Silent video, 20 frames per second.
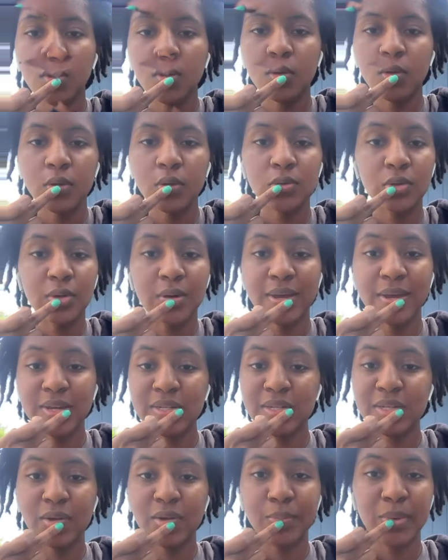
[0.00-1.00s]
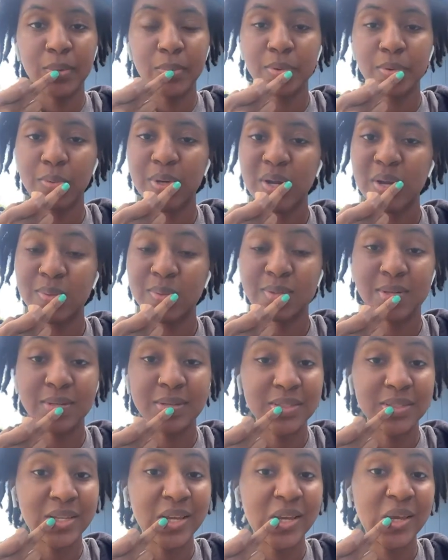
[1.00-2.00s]
So I actually remember what I was going to
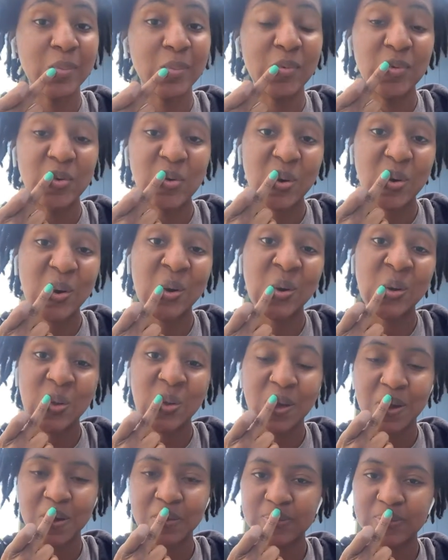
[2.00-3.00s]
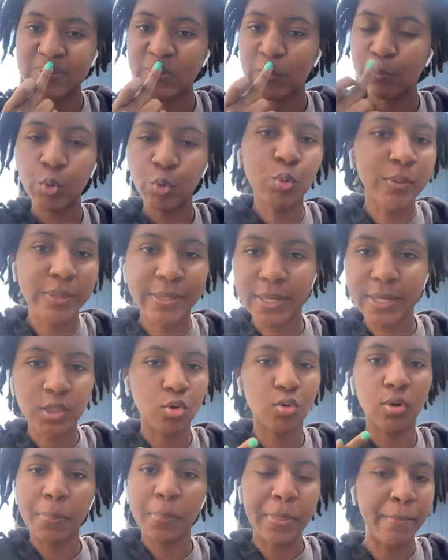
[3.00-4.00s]
say before I was so rudely
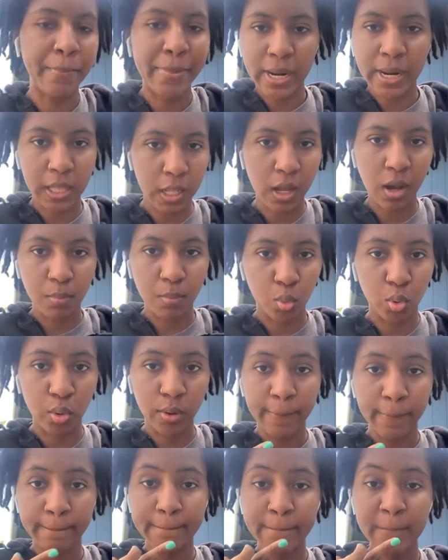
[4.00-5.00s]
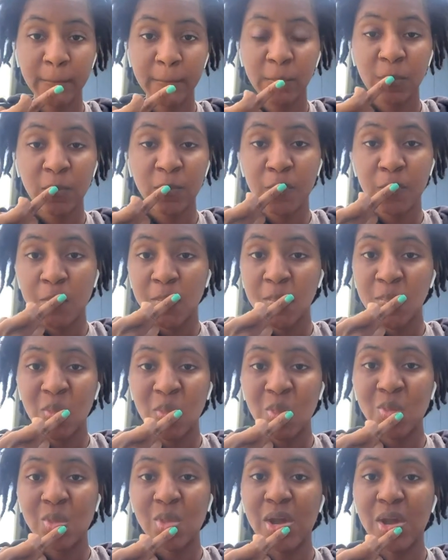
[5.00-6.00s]
interrupted by lawnmower.
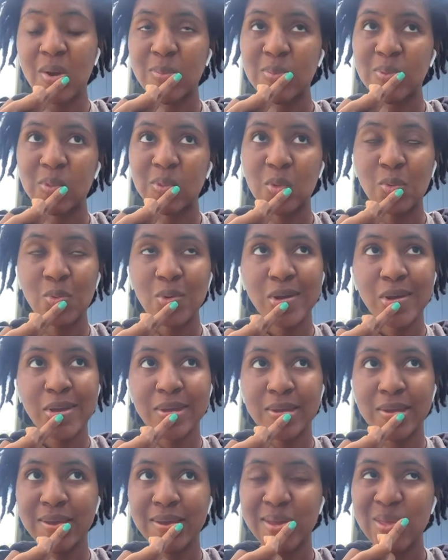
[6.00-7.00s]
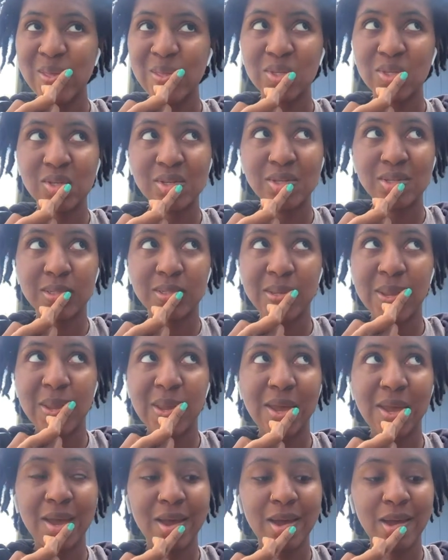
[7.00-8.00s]
I was going into
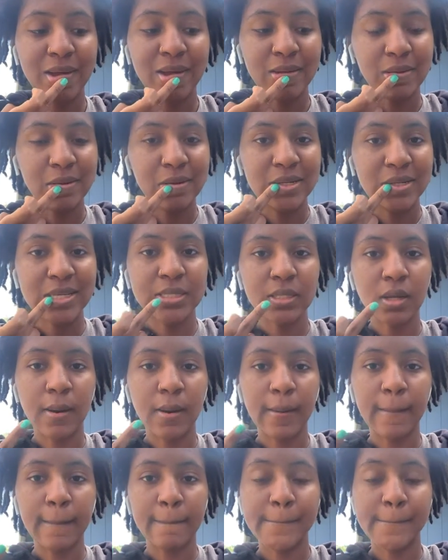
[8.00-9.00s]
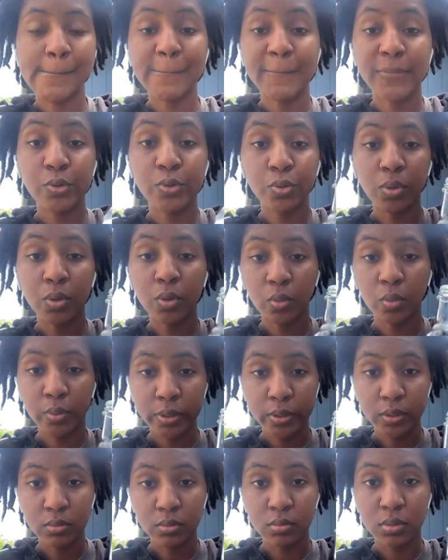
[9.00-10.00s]
saying how these are pure
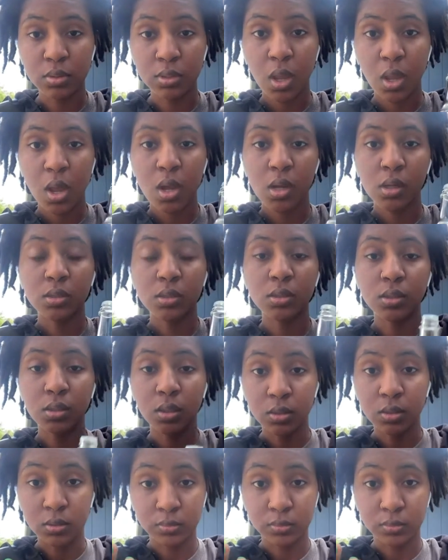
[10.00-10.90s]
oils. So